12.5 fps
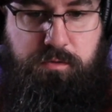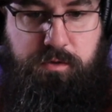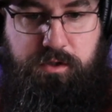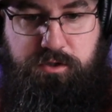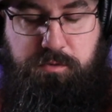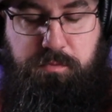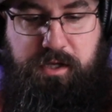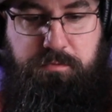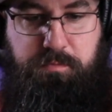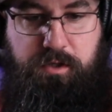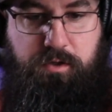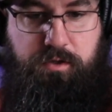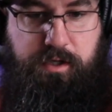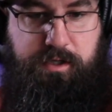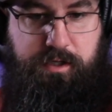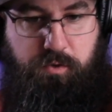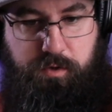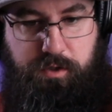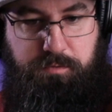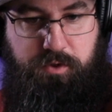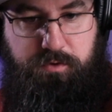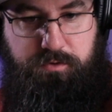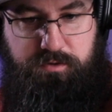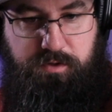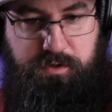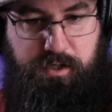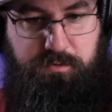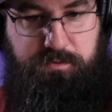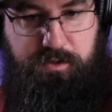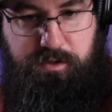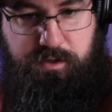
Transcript: because you make me look like I know what I'm doing sometimes.